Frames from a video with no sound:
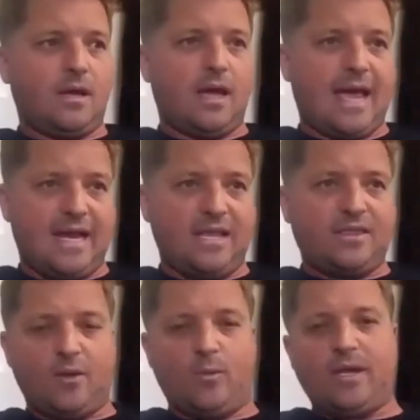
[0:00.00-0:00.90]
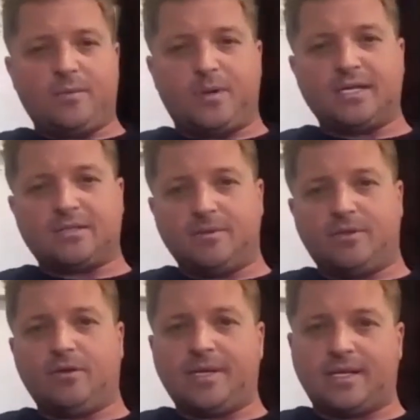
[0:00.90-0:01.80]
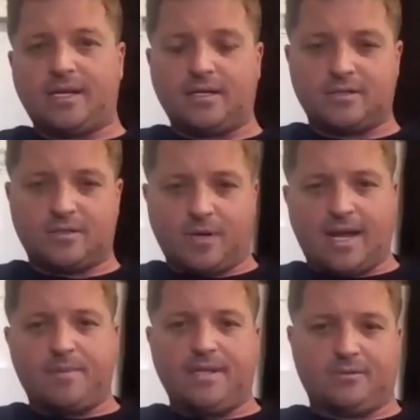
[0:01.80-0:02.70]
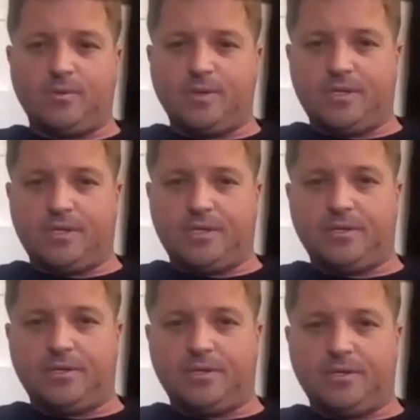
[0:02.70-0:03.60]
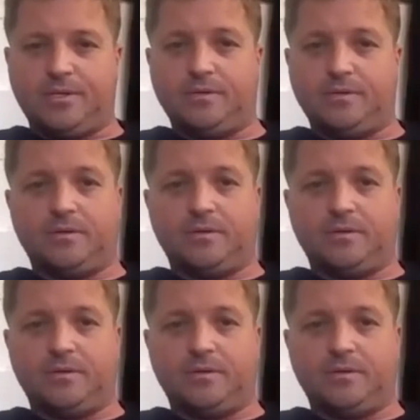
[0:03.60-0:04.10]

anything we can possibly do to make that customer happy. That's what we do.